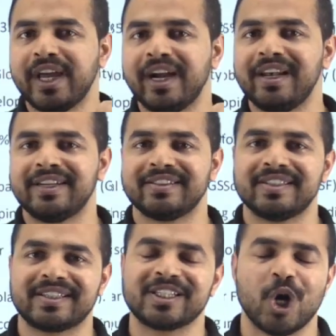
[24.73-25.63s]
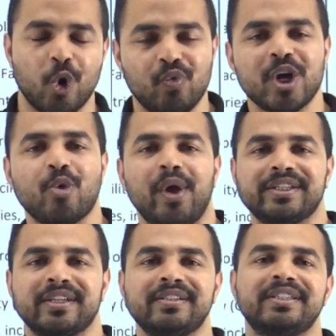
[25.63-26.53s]
that, let's discuss the homework
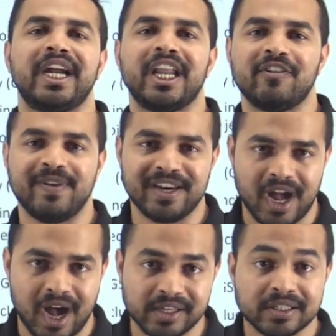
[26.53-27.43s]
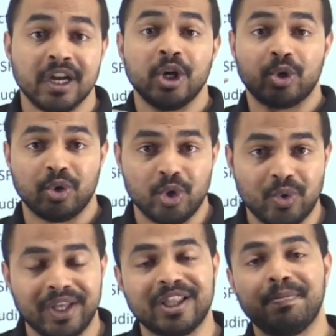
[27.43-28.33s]
questions that have been asked to
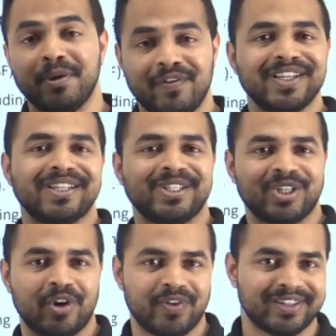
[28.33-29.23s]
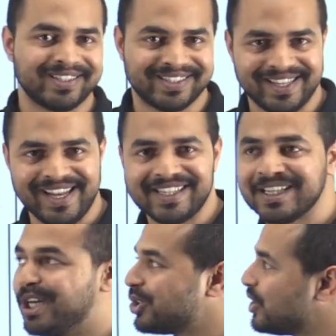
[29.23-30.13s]
you in the previous session of this series.
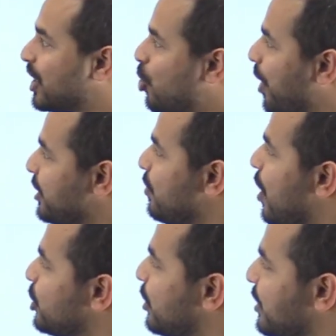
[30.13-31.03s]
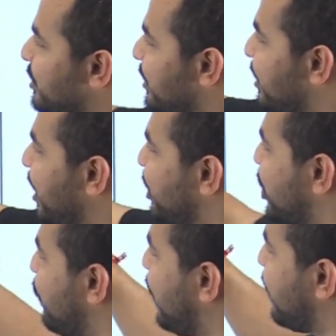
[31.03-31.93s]
So the question was on the sixth edition
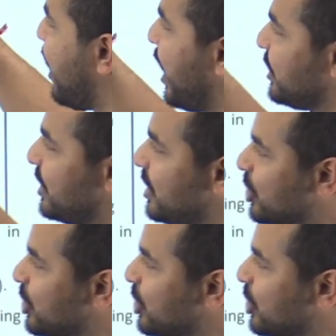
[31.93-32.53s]
of International